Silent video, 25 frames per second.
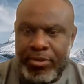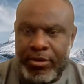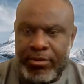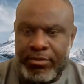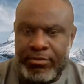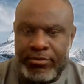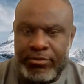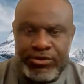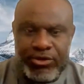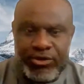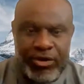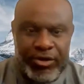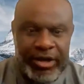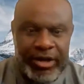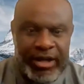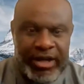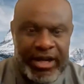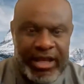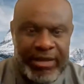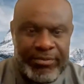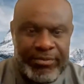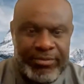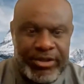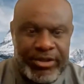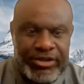sorry,
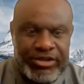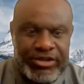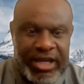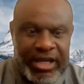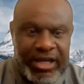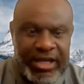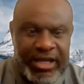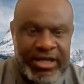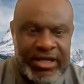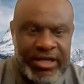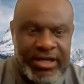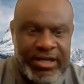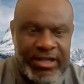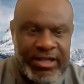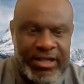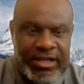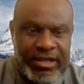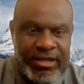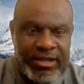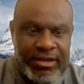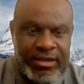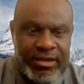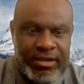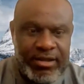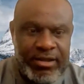let me check.
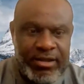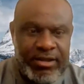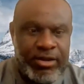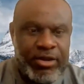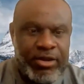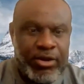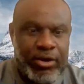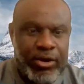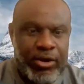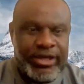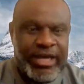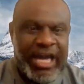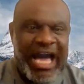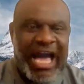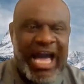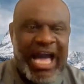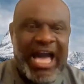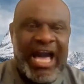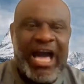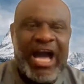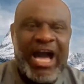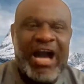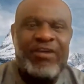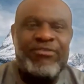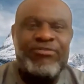Okay,
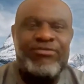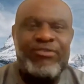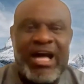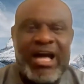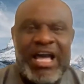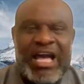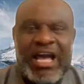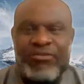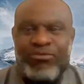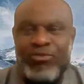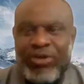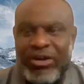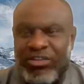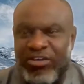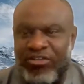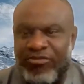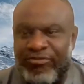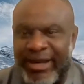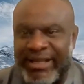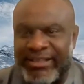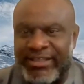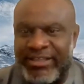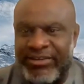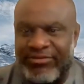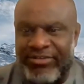I have one of
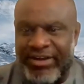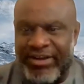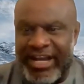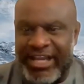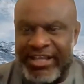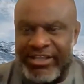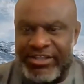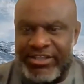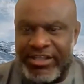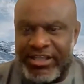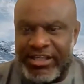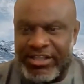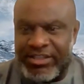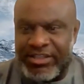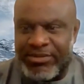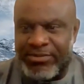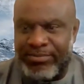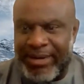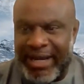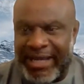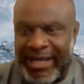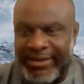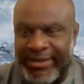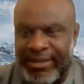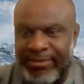my devices
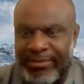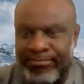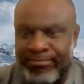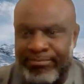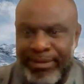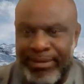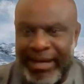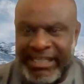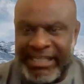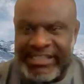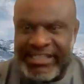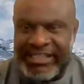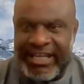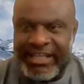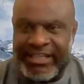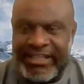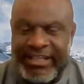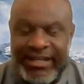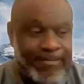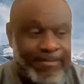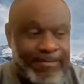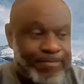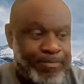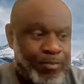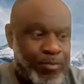by name
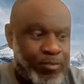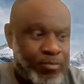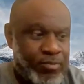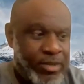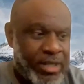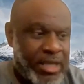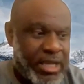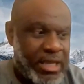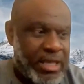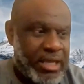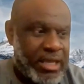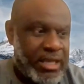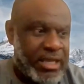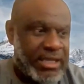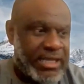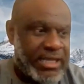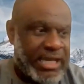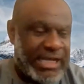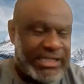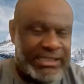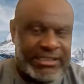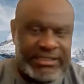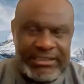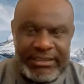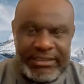Blessed.
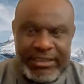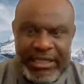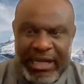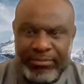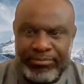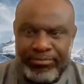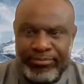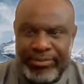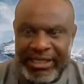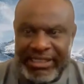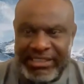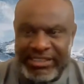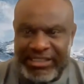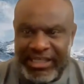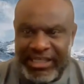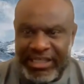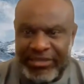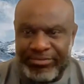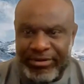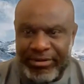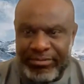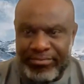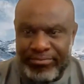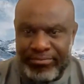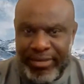Can Blessed
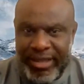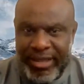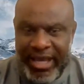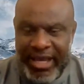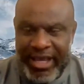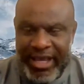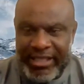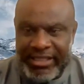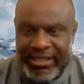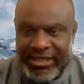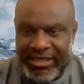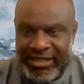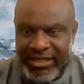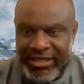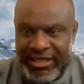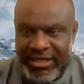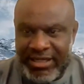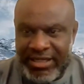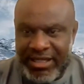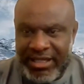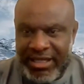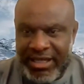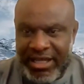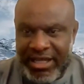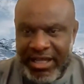be made
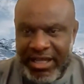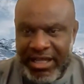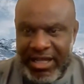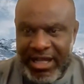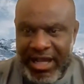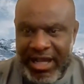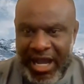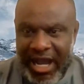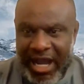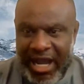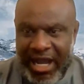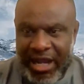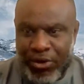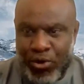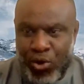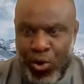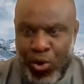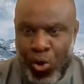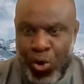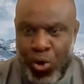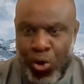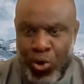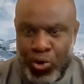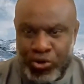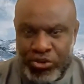
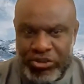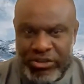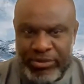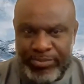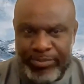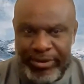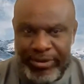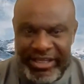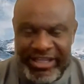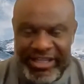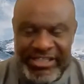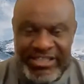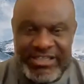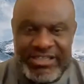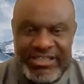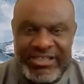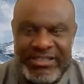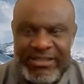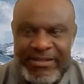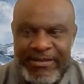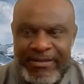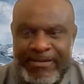co-host, please?